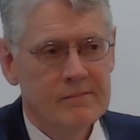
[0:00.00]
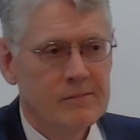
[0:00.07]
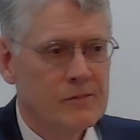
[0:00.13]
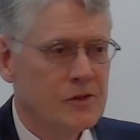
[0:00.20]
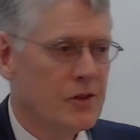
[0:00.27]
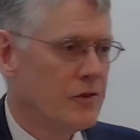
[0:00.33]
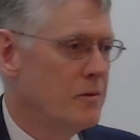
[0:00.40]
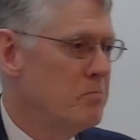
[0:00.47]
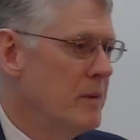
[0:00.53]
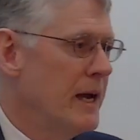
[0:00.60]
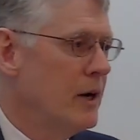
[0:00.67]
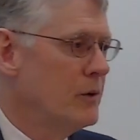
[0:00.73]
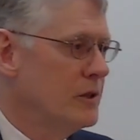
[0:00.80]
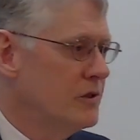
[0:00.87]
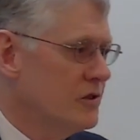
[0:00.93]
to the
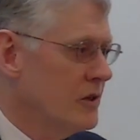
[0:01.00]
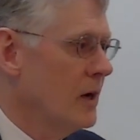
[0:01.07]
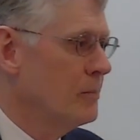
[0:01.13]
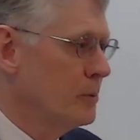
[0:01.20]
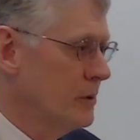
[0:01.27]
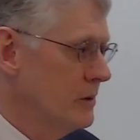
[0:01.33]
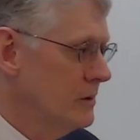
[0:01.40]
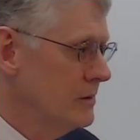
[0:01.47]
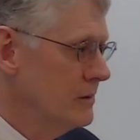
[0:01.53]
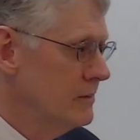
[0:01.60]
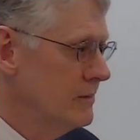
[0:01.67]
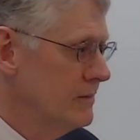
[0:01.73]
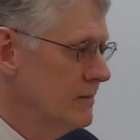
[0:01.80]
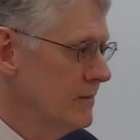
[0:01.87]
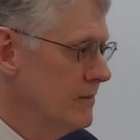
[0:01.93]
marriage supper
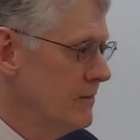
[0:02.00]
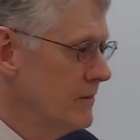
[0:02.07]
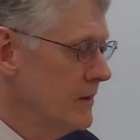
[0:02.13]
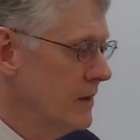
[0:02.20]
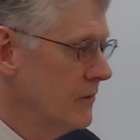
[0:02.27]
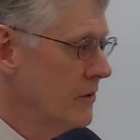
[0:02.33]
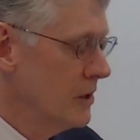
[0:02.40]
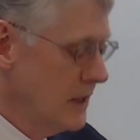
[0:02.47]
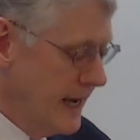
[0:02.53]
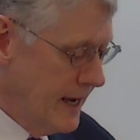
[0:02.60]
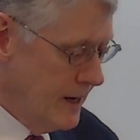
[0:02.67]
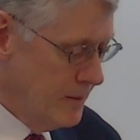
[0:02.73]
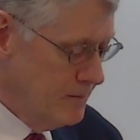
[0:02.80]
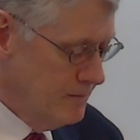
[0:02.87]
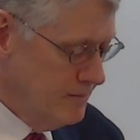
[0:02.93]
of the Lamb.